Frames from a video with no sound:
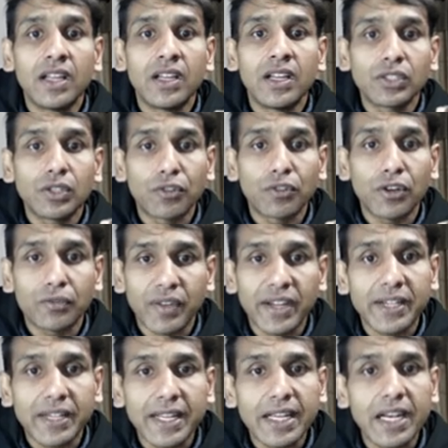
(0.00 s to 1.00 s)
So for
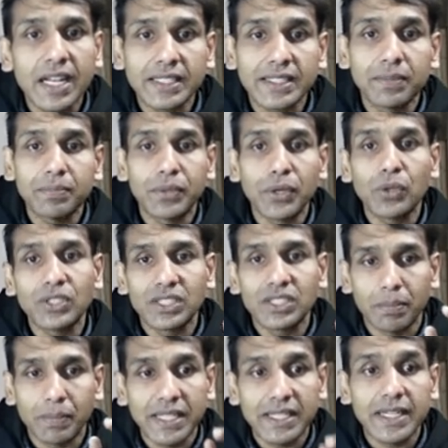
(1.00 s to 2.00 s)
vertical asymptotes, the
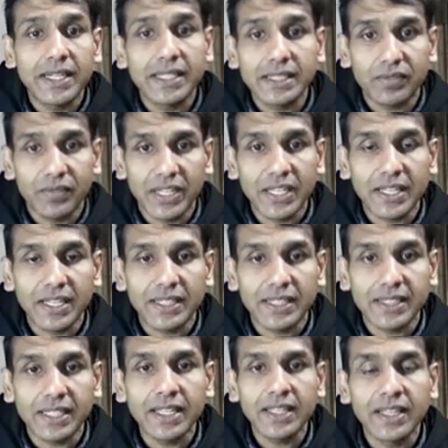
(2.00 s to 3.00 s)
method is very
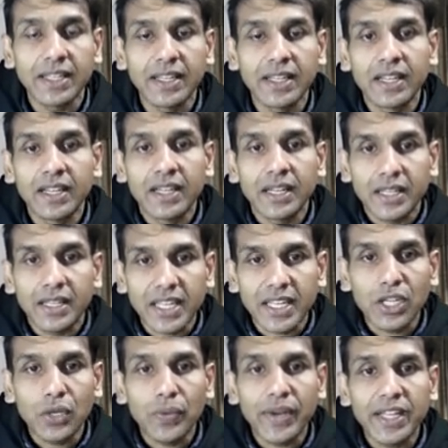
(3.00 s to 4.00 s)
easy.
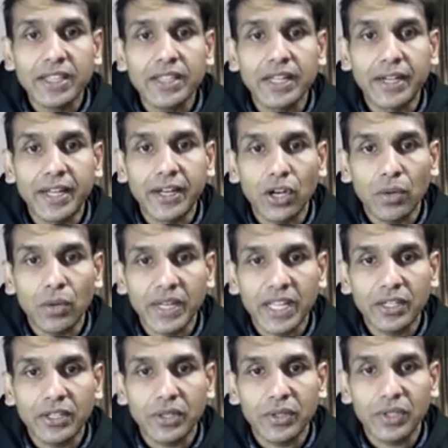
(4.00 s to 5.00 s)
Equate the
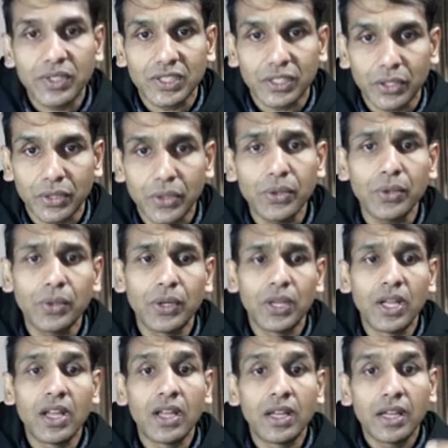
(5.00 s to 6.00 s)
denominator to 0.
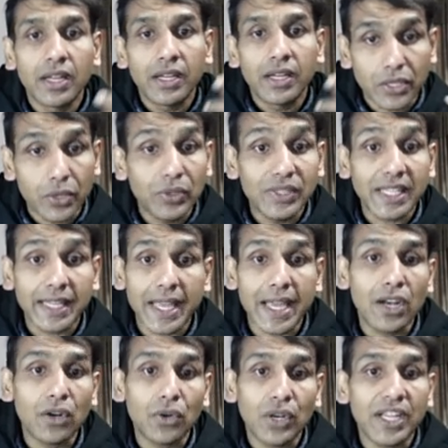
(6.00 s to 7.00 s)
Use a
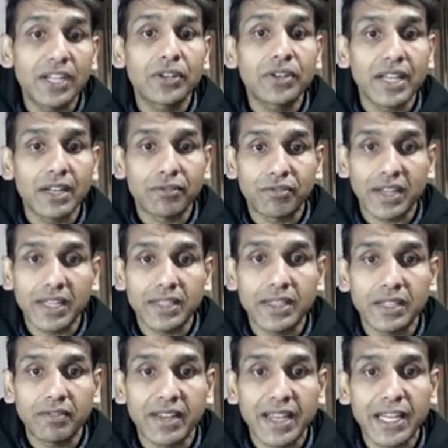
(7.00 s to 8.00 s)
calculator and find
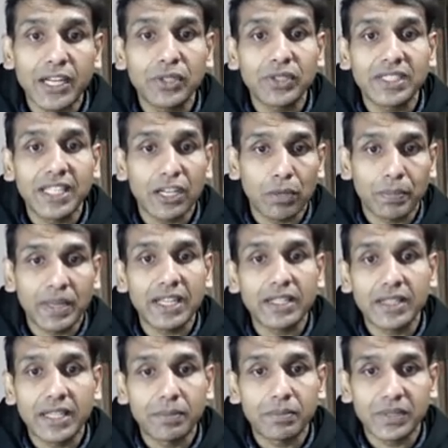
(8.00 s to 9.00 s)
the values that will
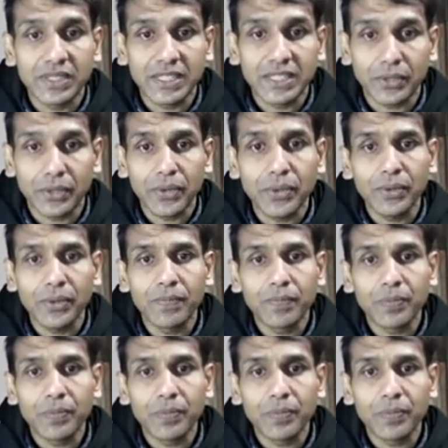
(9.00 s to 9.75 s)
make them 0.